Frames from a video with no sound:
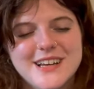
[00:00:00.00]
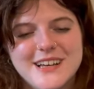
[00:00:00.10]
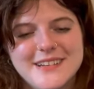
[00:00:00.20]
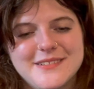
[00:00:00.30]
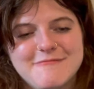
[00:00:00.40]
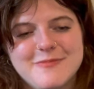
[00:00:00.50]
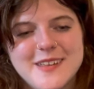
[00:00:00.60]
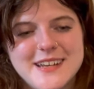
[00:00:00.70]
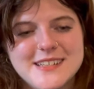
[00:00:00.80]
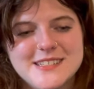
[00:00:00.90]

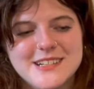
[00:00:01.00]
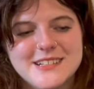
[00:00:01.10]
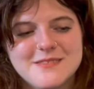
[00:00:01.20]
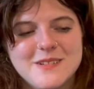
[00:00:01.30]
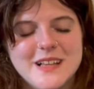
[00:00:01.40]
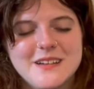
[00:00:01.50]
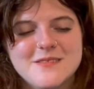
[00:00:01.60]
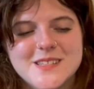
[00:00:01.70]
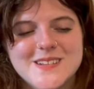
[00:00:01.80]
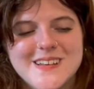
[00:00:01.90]
that I started while I
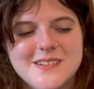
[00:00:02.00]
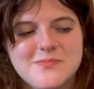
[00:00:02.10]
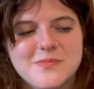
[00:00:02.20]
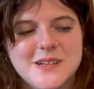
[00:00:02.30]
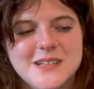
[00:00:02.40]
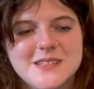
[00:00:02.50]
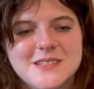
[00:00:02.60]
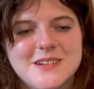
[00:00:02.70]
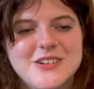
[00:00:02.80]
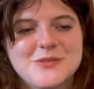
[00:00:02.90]
was in Edinburgh,
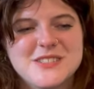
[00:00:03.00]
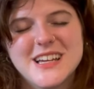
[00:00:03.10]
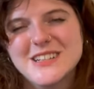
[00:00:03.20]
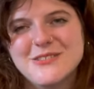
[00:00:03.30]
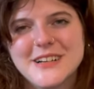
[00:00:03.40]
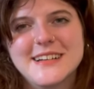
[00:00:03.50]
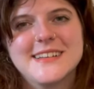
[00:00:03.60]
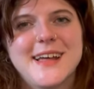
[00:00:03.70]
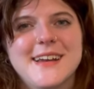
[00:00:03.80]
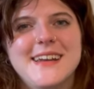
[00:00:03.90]
so I'll get to work on
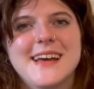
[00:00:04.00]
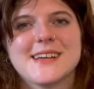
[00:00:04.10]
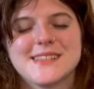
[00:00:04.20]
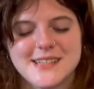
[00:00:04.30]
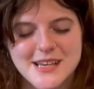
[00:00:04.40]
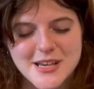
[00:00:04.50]
that next.